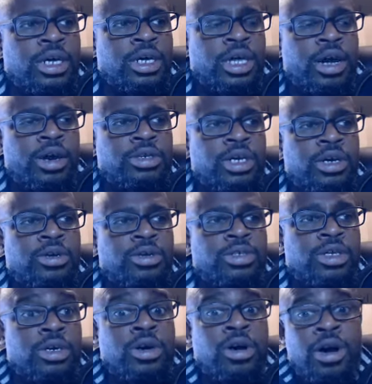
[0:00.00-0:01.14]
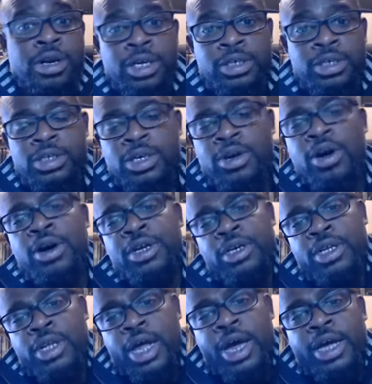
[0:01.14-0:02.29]
caretakers, the guardians, the guardian
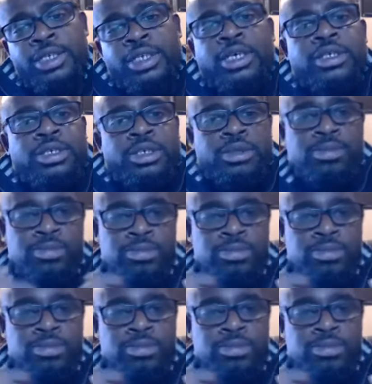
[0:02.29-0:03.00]
class, hence